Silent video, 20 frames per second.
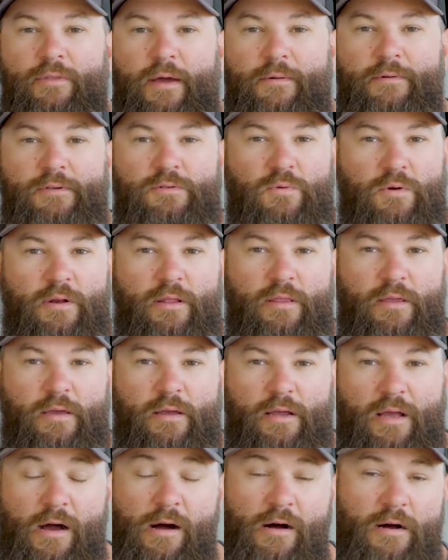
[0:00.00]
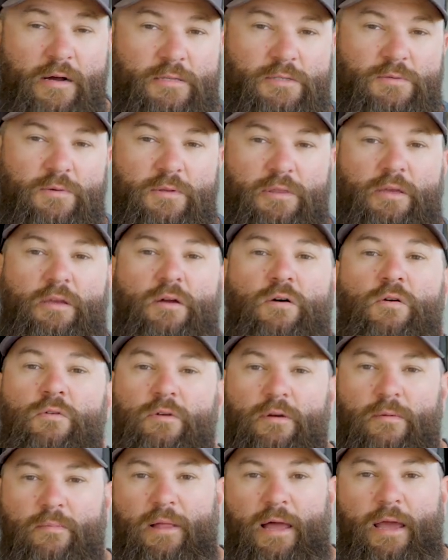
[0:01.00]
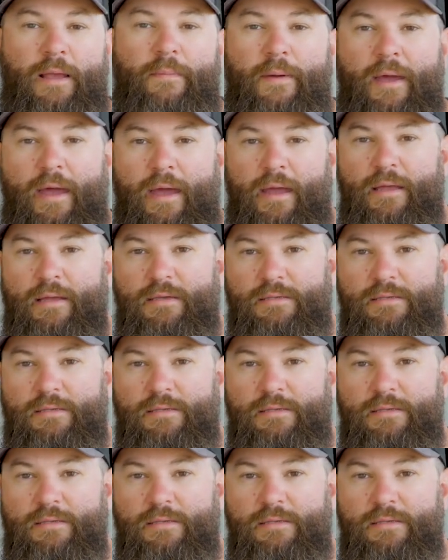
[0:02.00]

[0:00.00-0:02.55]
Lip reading: That was one of the cons with the older BlackPack,